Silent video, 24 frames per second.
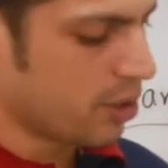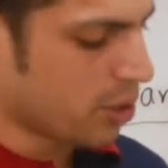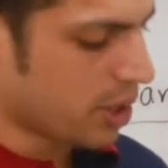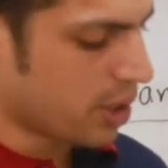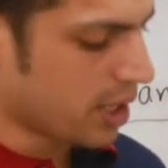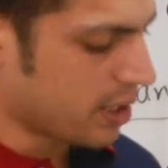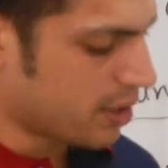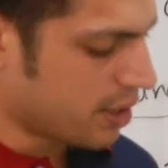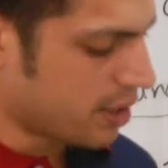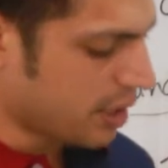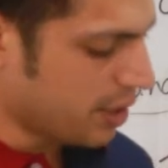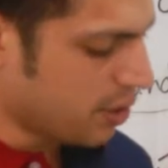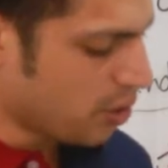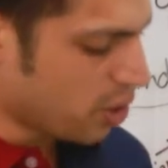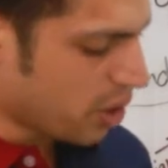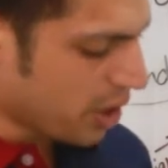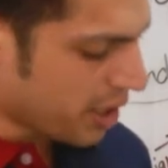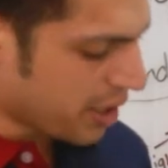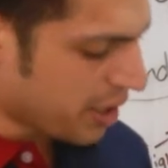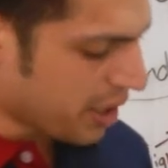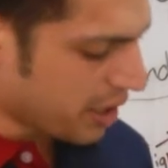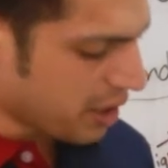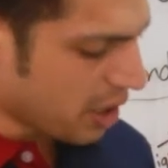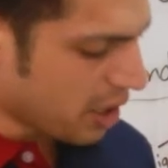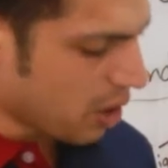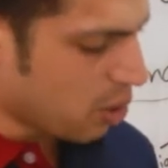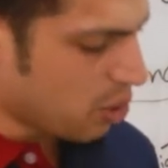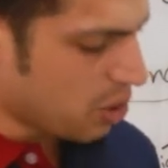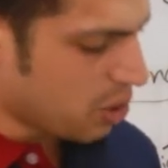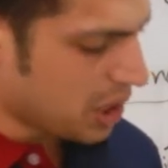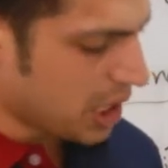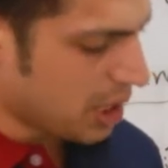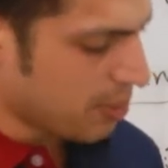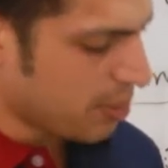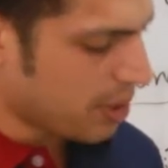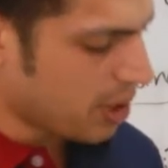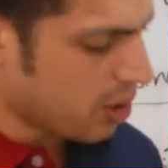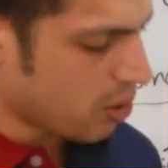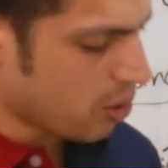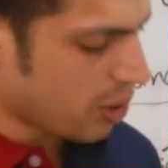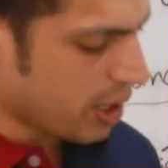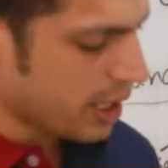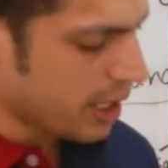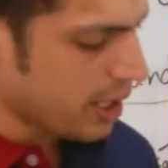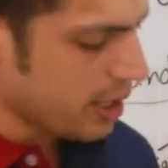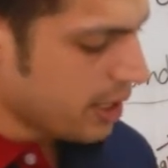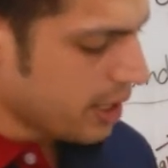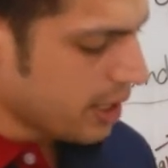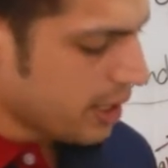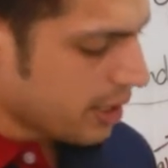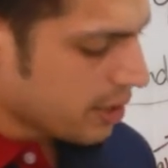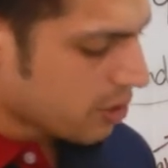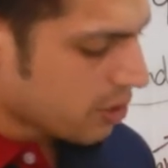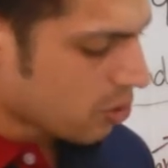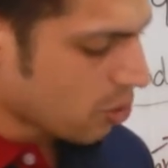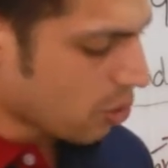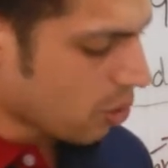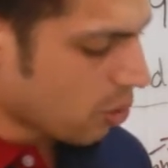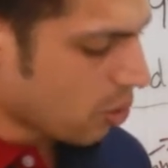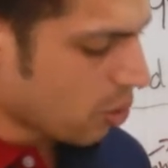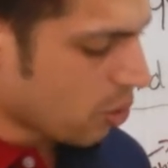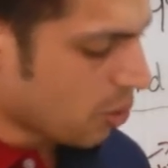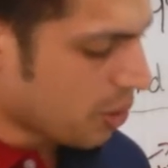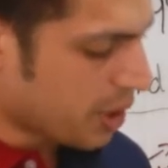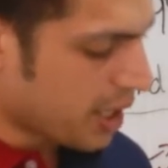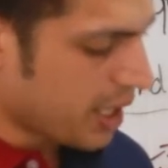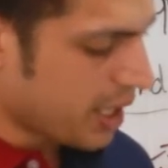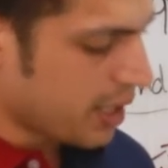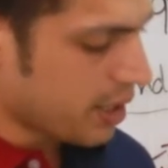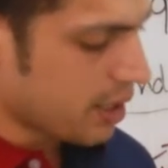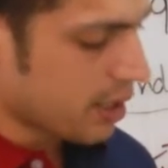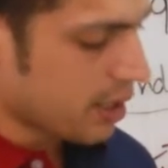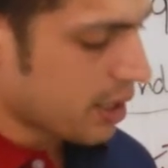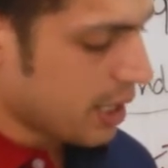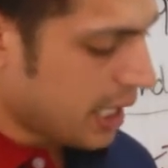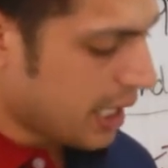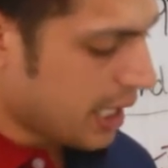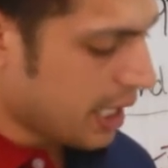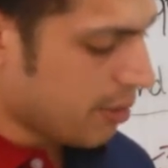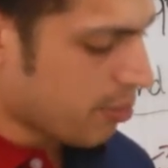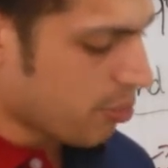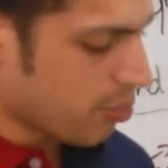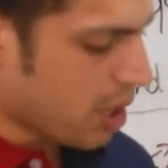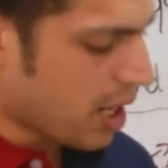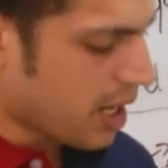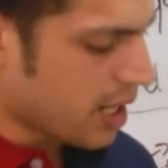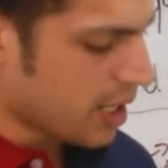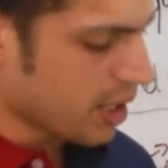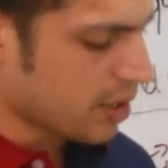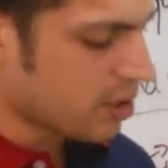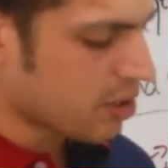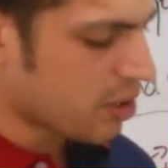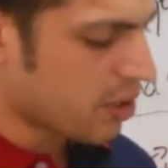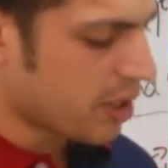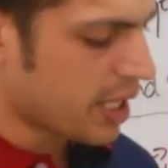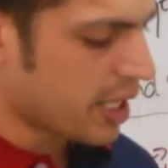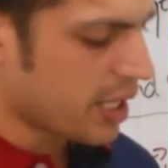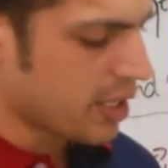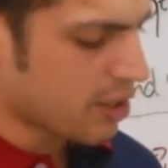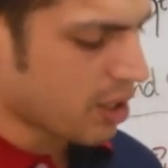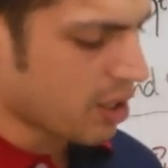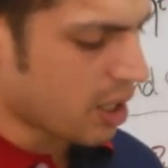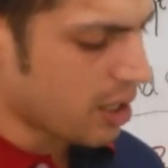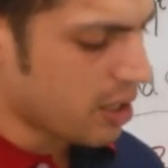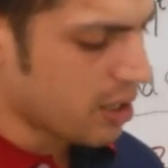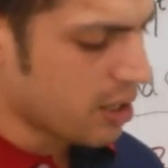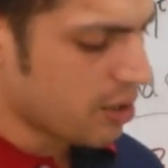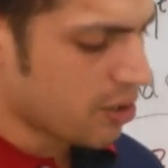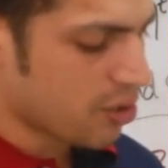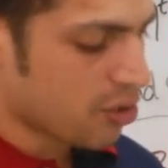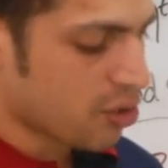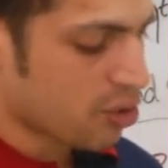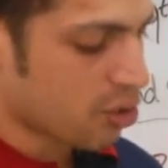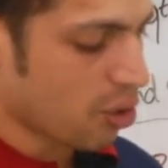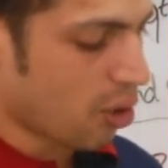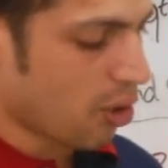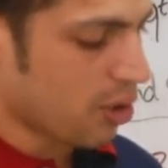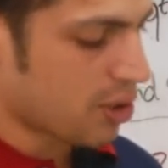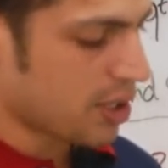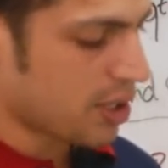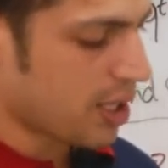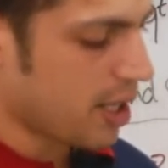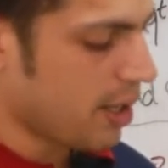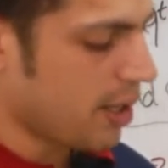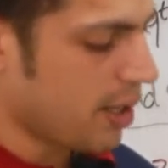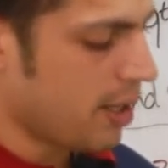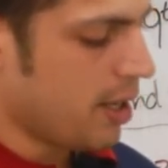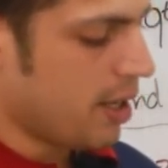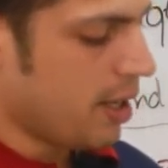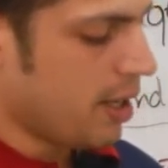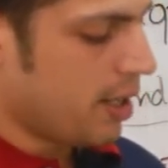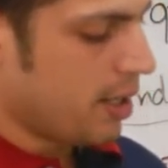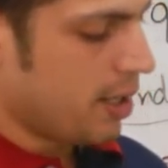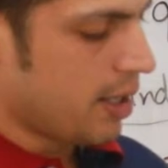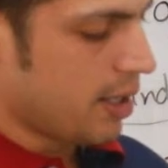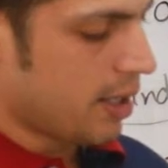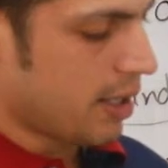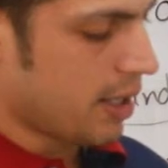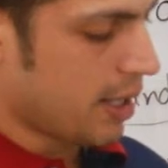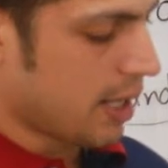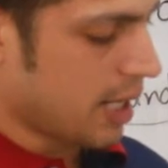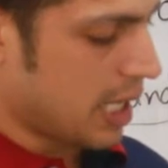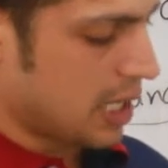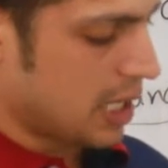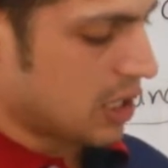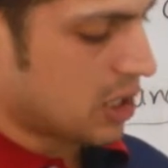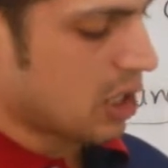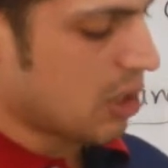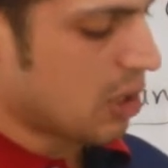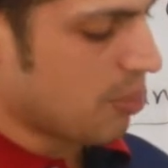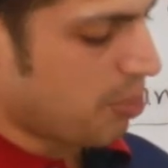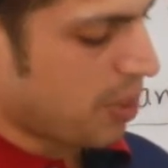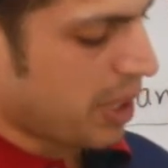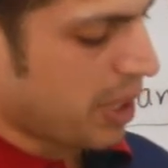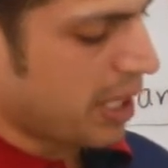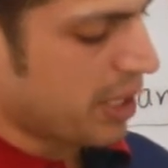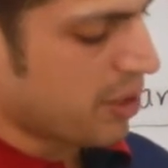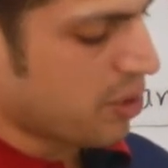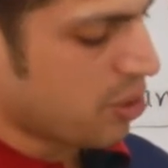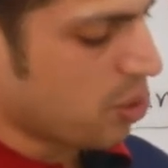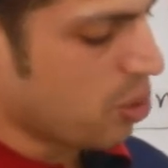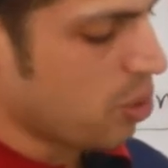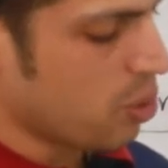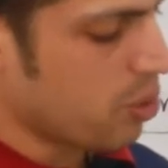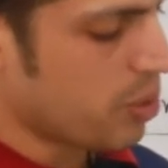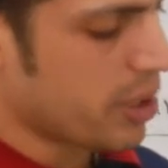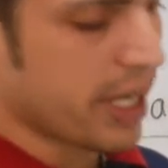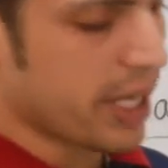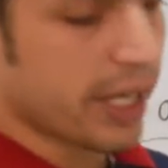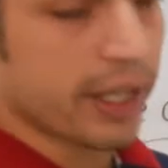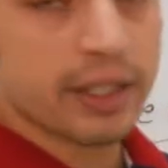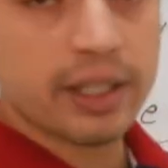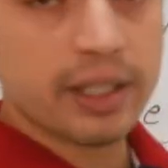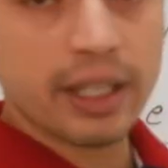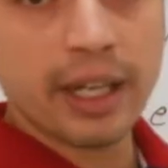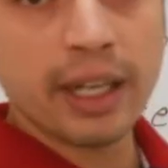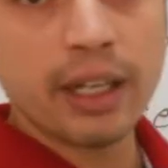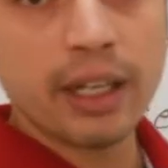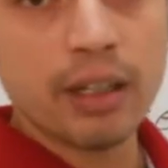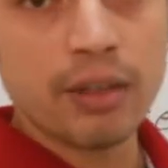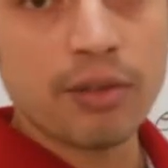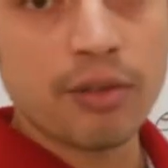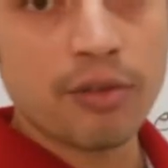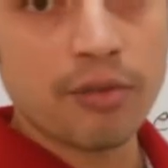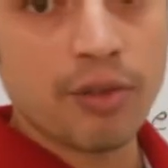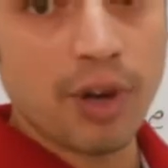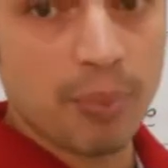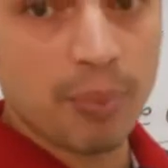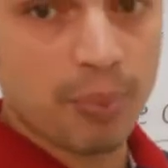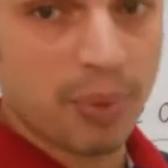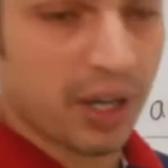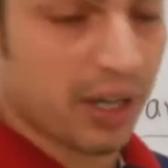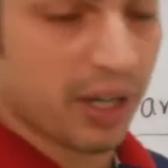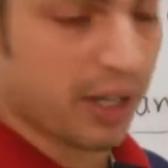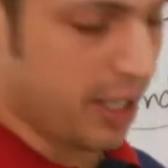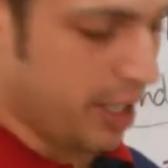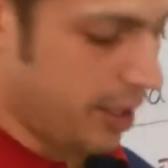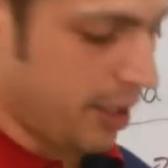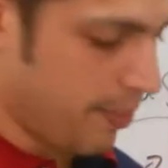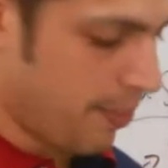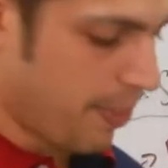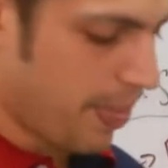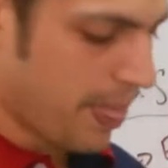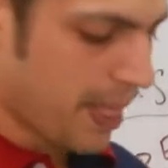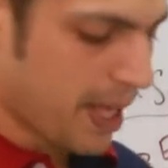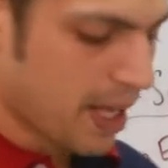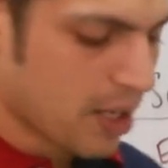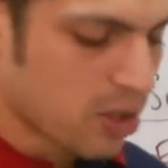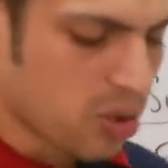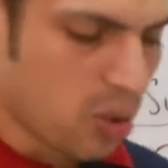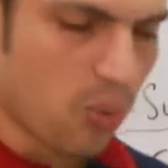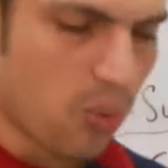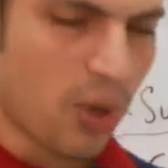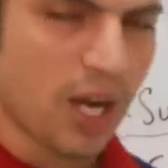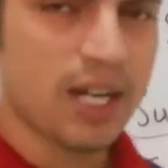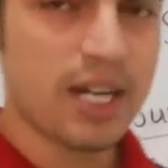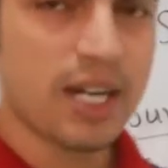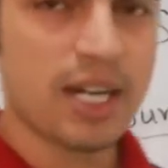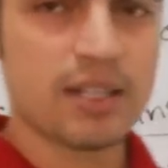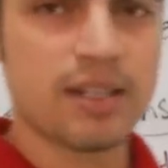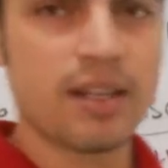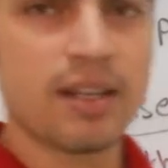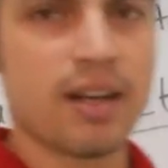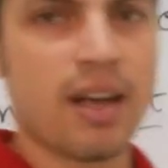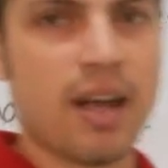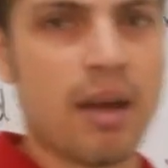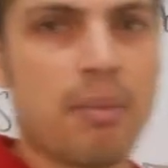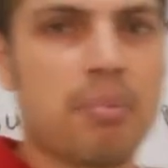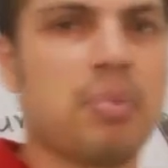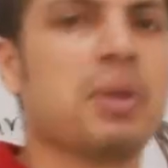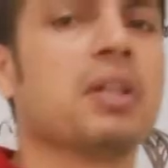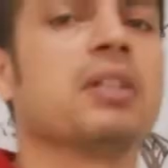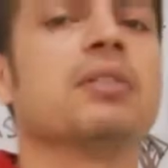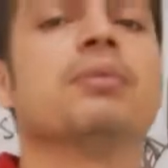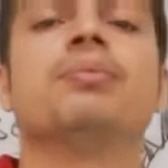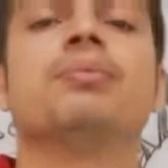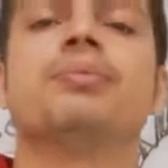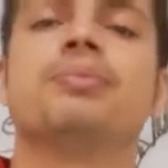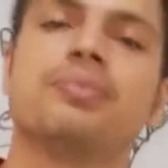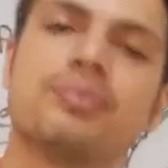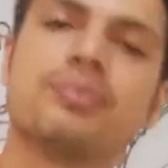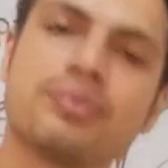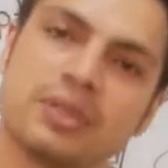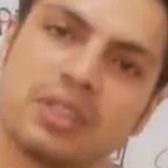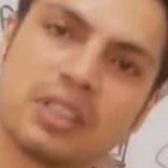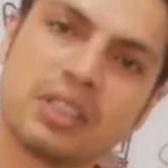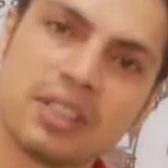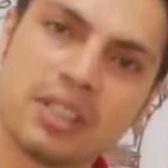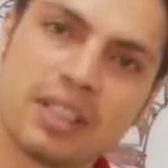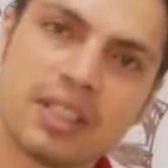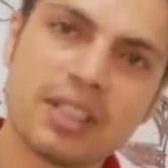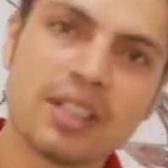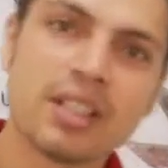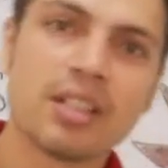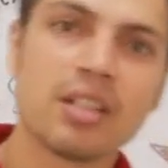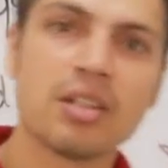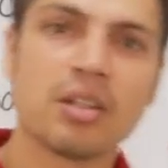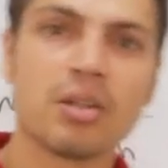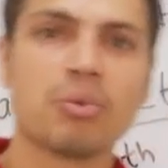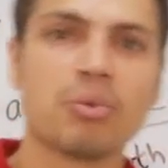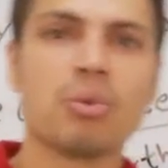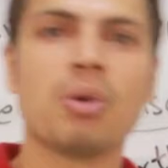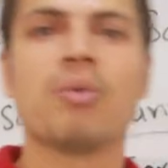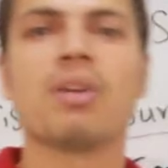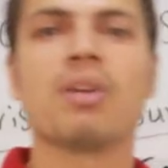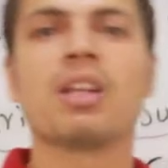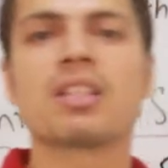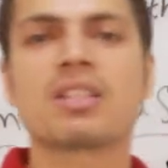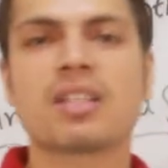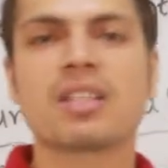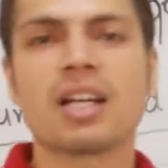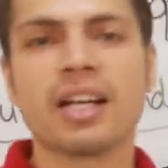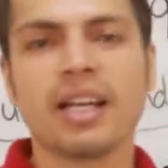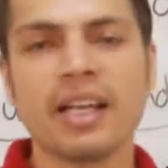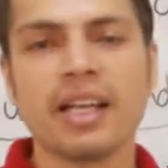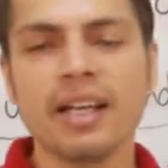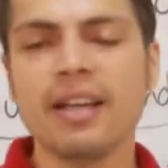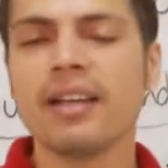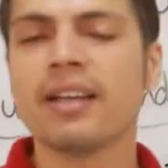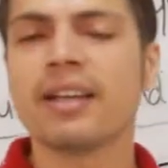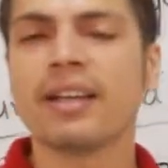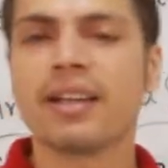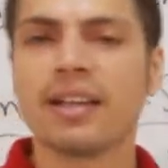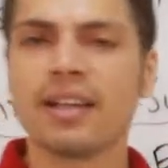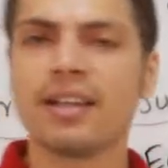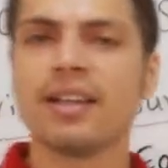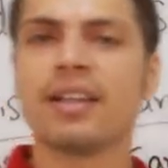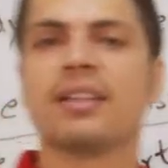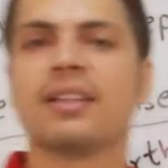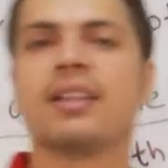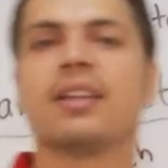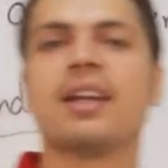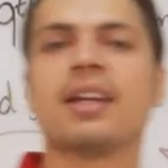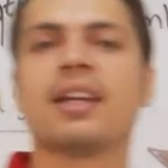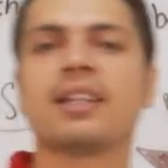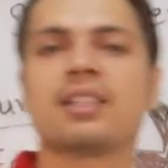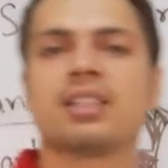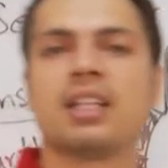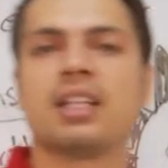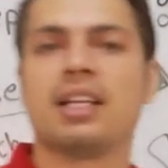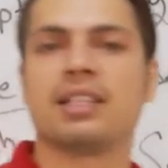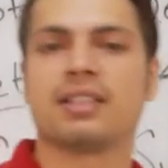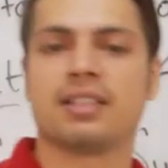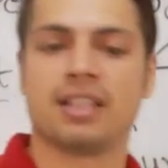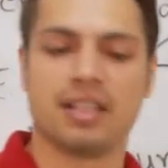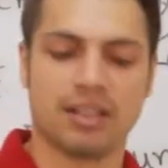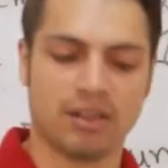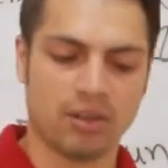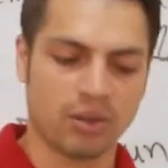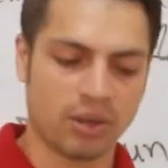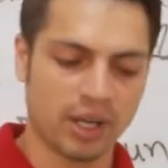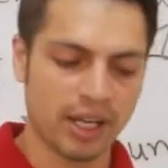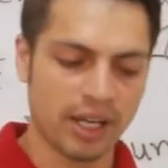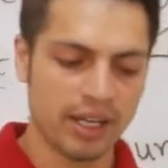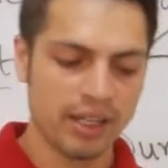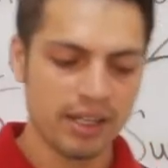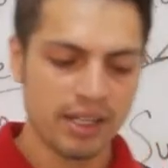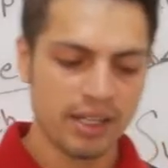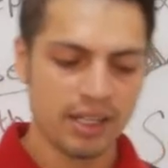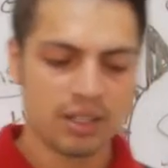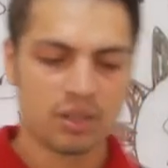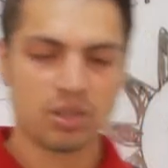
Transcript: You can see, you can read the whole table, okay. So in March days are shorter as compared to days in February. So why does it happen? We will study in the next lesson, okay.